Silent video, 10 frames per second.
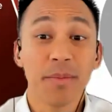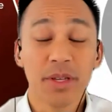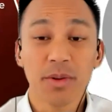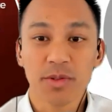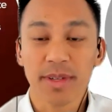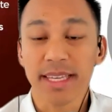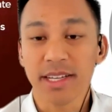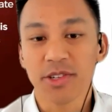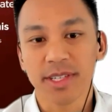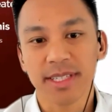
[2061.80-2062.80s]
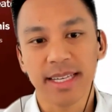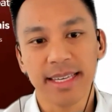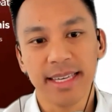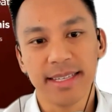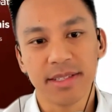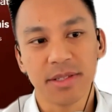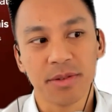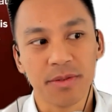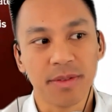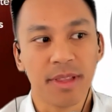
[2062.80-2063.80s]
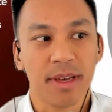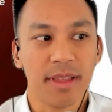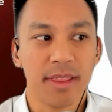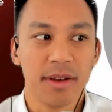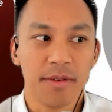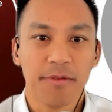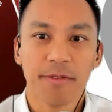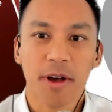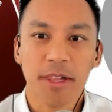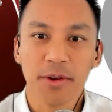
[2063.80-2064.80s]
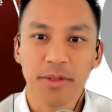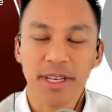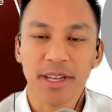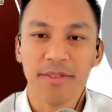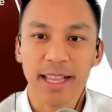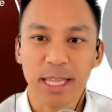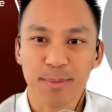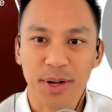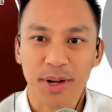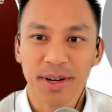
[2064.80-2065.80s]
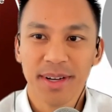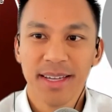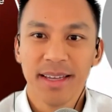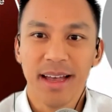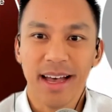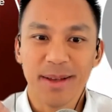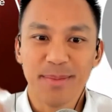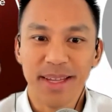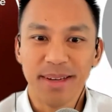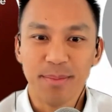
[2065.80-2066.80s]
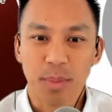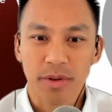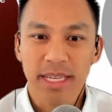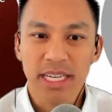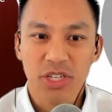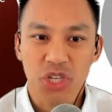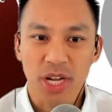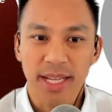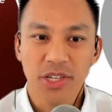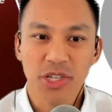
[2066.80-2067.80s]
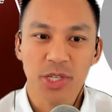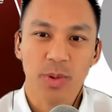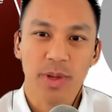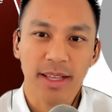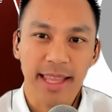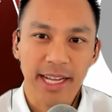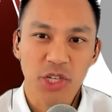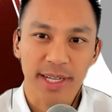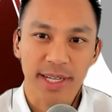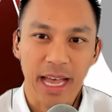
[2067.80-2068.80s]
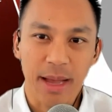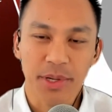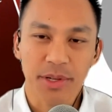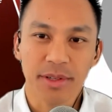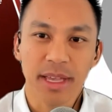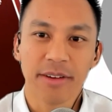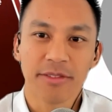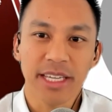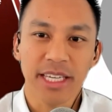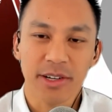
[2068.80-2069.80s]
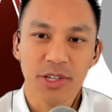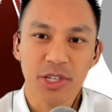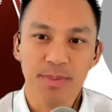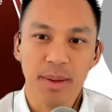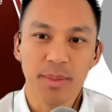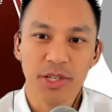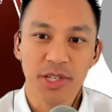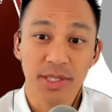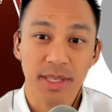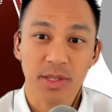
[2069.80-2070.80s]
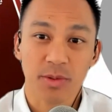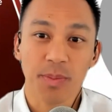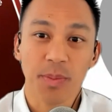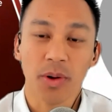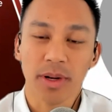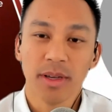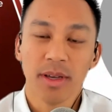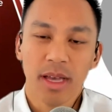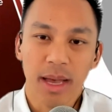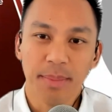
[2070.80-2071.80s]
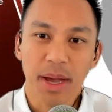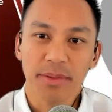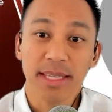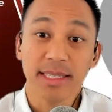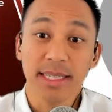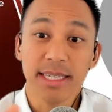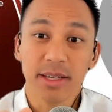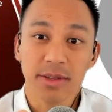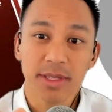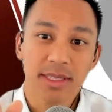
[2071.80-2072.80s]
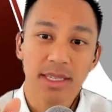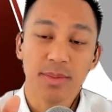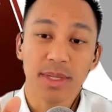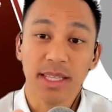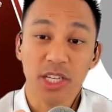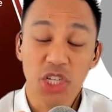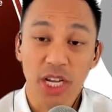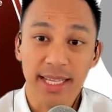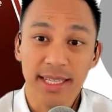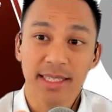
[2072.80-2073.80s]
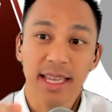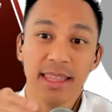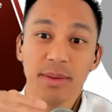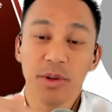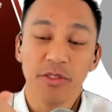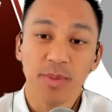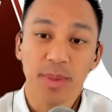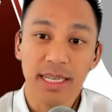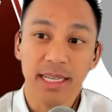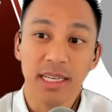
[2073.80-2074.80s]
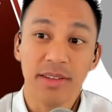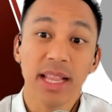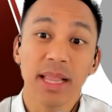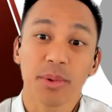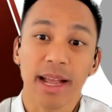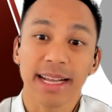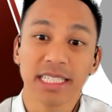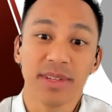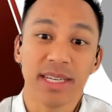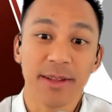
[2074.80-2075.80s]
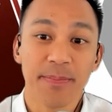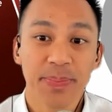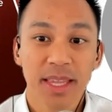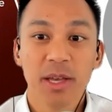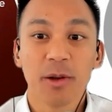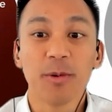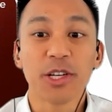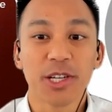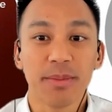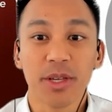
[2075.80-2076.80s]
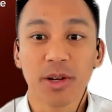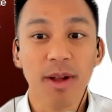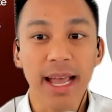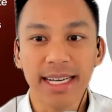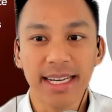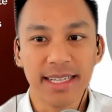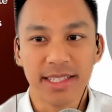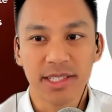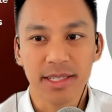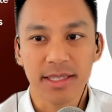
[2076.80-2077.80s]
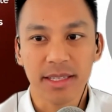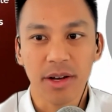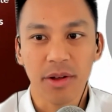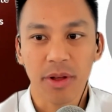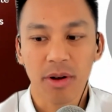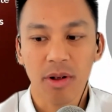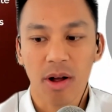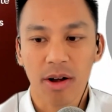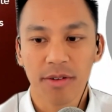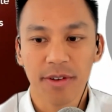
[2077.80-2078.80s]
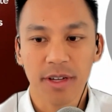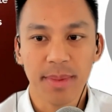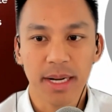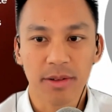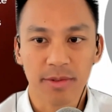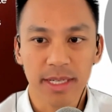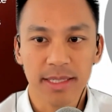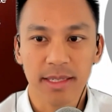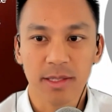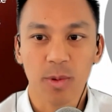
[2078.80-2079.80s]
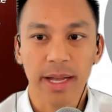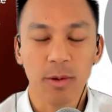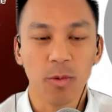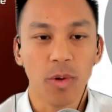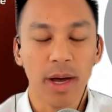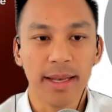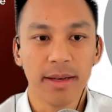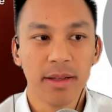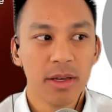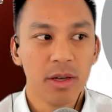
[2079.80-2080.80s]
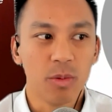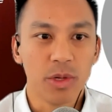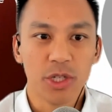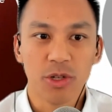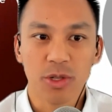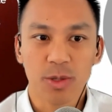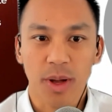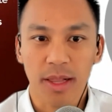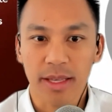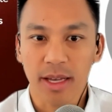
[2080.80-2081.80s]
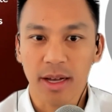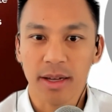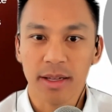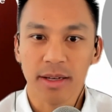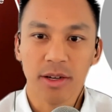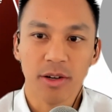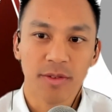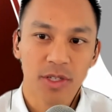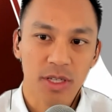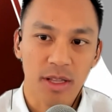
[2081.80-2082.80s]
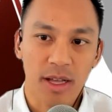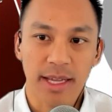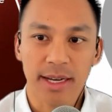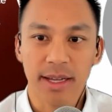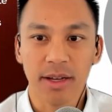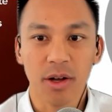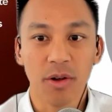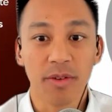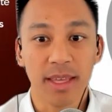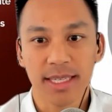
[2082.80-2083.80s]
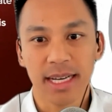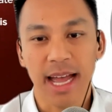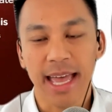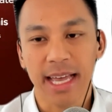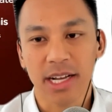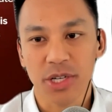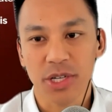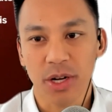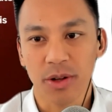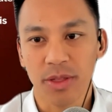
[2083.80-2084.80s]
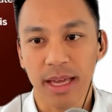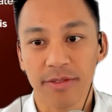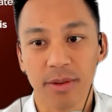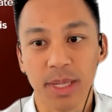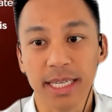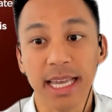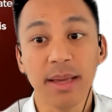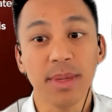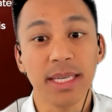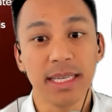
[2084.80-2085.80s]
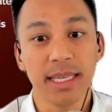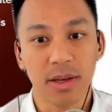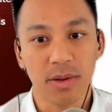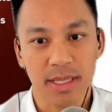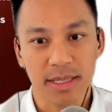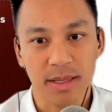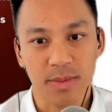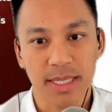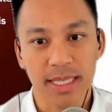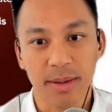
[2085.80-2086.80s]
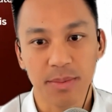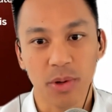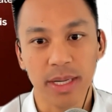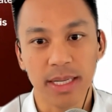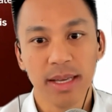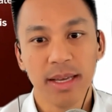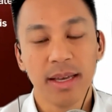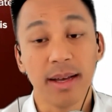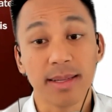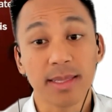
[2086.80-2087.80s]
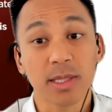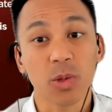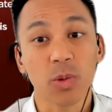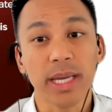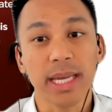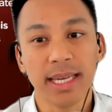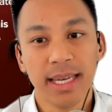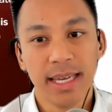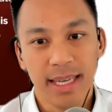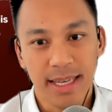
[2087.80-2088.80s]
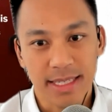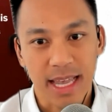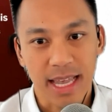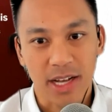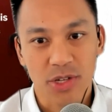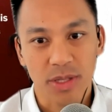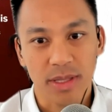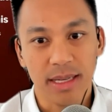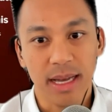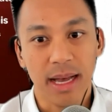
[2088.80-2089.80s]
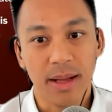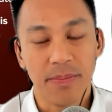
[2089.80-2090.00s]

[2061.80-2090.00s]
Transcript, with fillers: you know what's really interesting is to the follow the developer. And Maria Shen, she's with Electric Capital. Every year she publishes this report about these ecosystems and the chains and the movement in developer activity, which you're right. And it's just, you know, there are fundamental reasons why one would choose Polygon over Solana over this. And I actually heard that from a gaming ecosystem standpoint, a Sui is actually